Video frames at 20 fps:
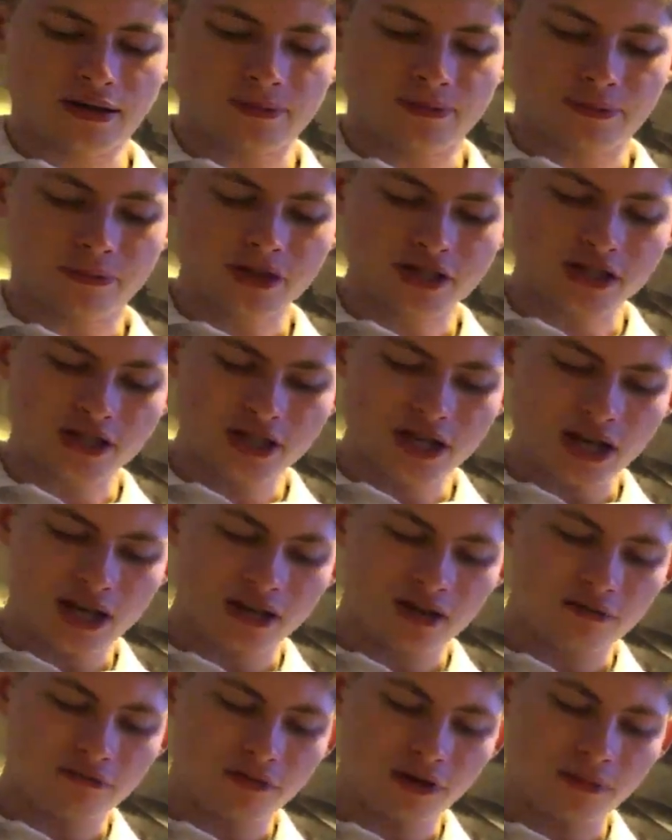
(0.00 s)
Which is, yeah,
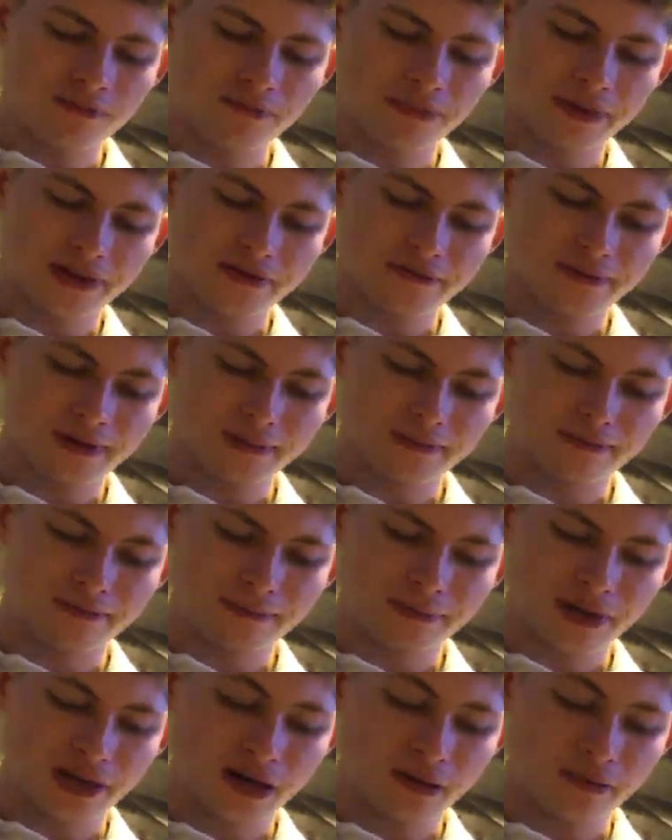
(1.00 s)
good fun.
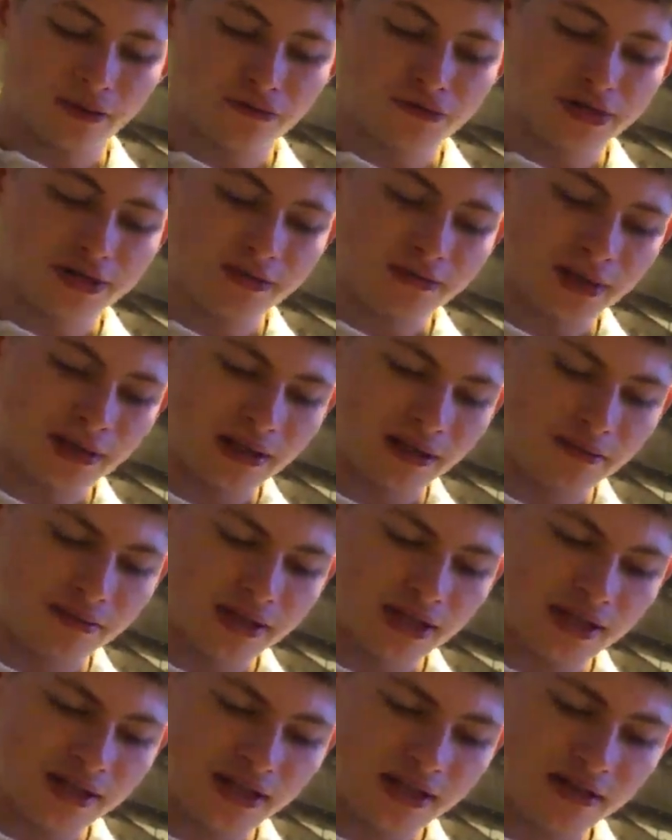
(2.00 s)
But obviously didn't make that
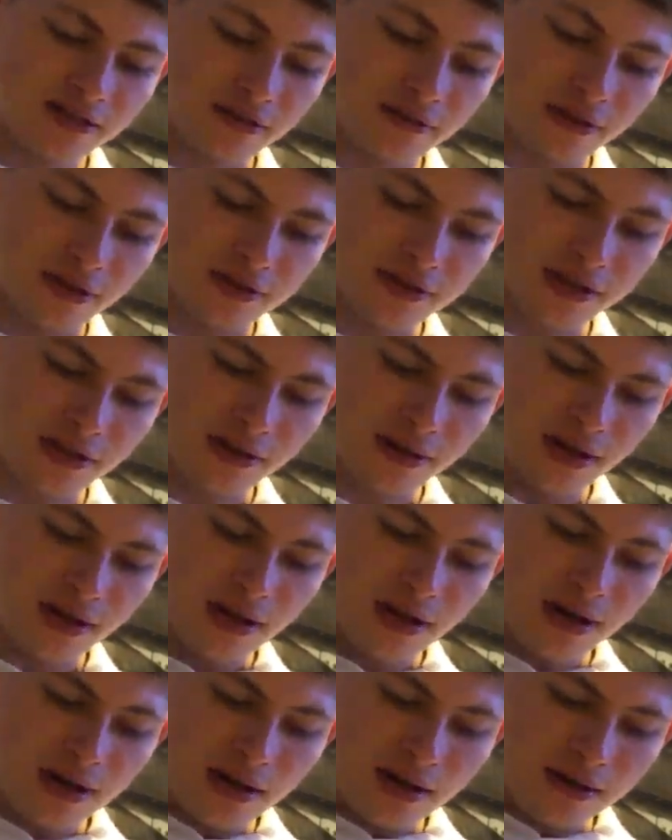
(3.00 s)
mistake second time around.
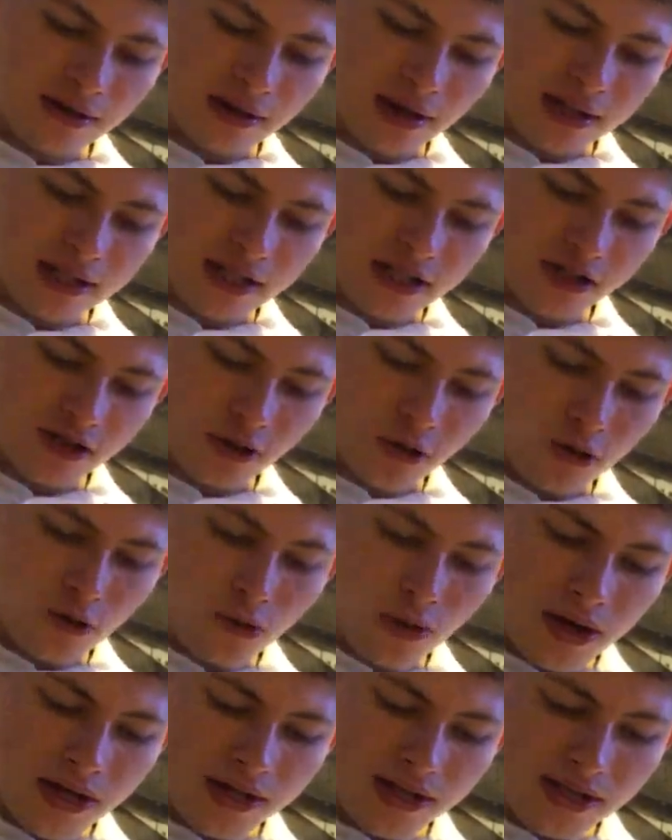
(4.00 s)
That is
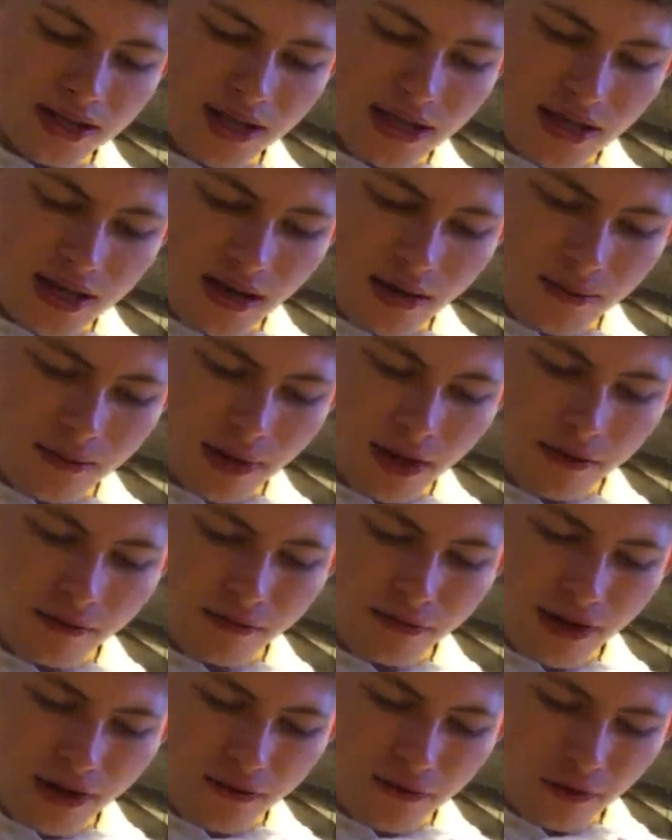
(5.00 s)
always the main
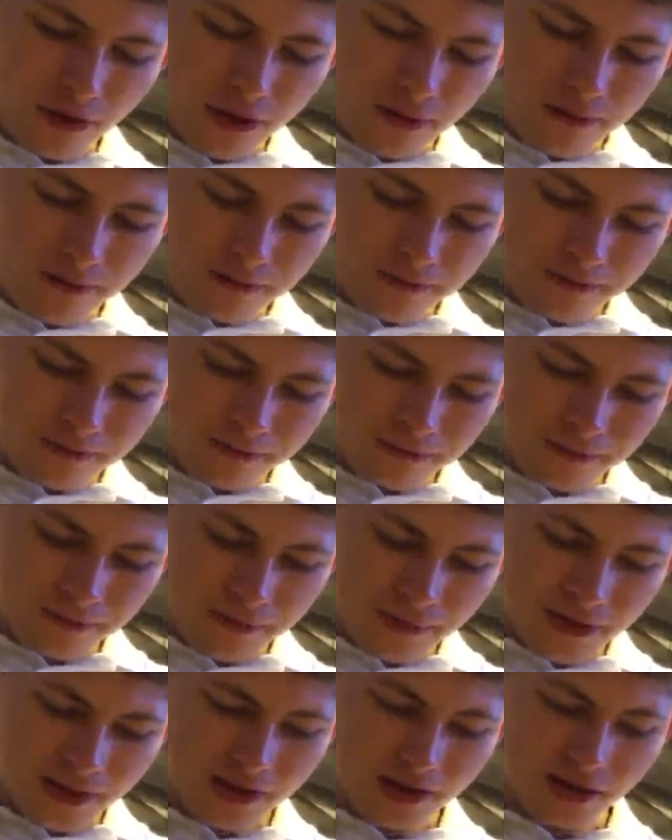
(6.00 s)
thing, right?
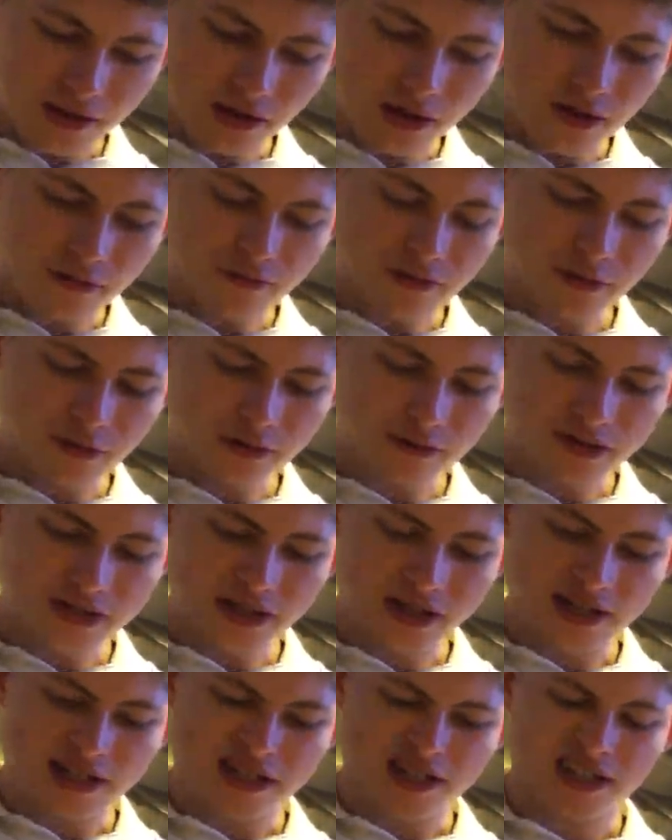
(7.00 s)
Learn from your
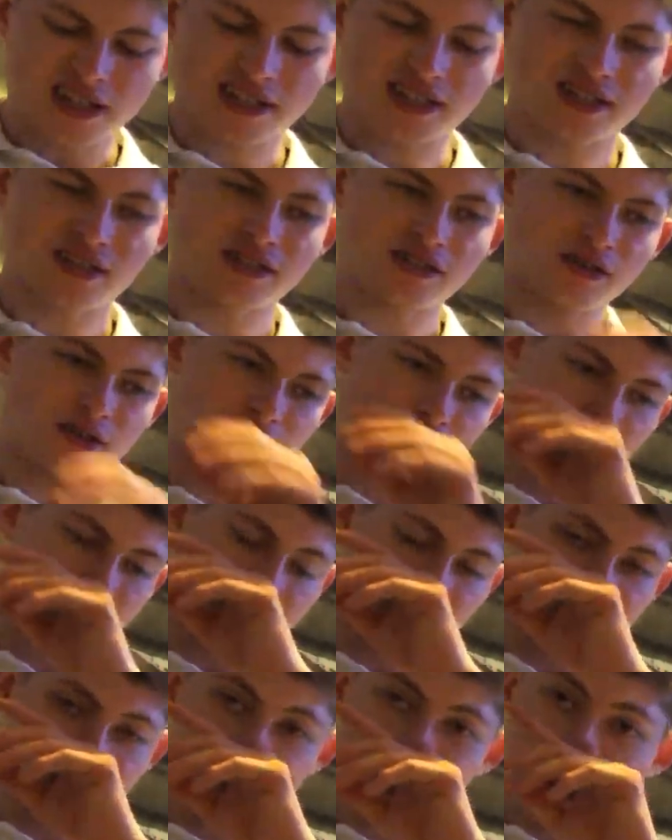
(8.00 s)
mistakes, like I said at the start of this
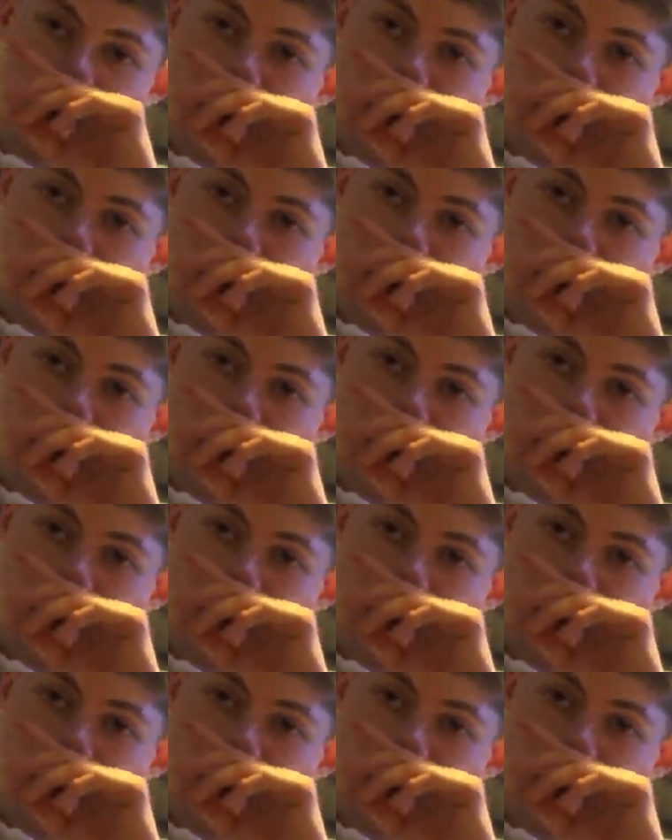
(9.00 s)
video.